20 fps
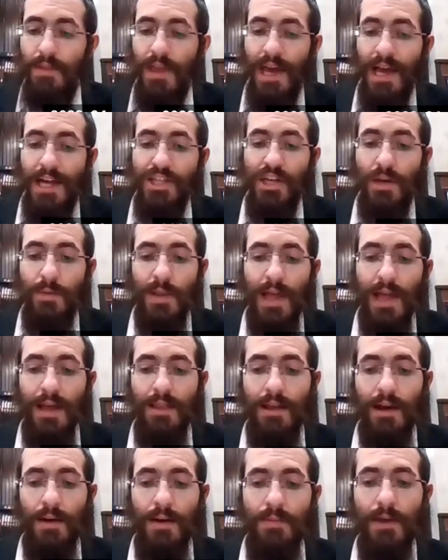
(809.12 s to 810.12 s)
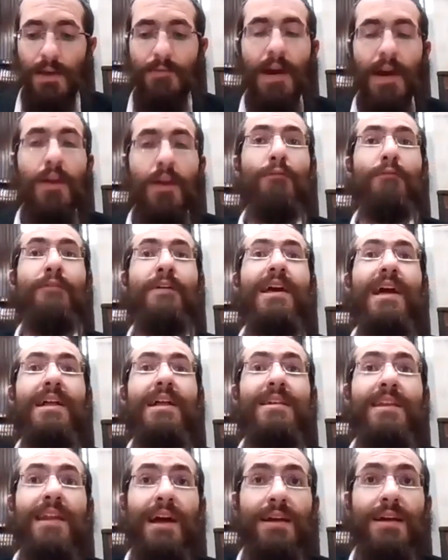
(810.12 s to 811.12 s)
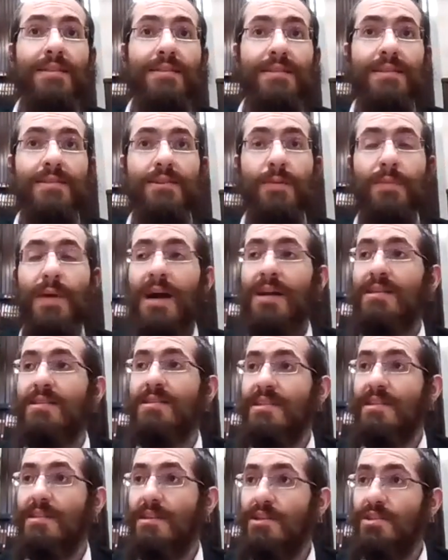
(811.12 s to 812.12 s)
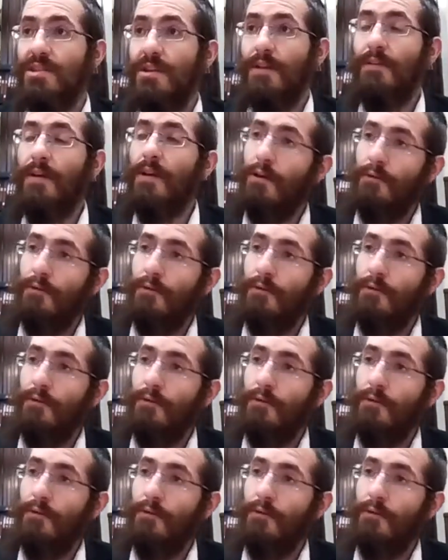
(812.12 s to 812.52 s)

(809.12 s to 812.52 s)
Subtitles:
If I don't forget tonight, let's go back to this condition.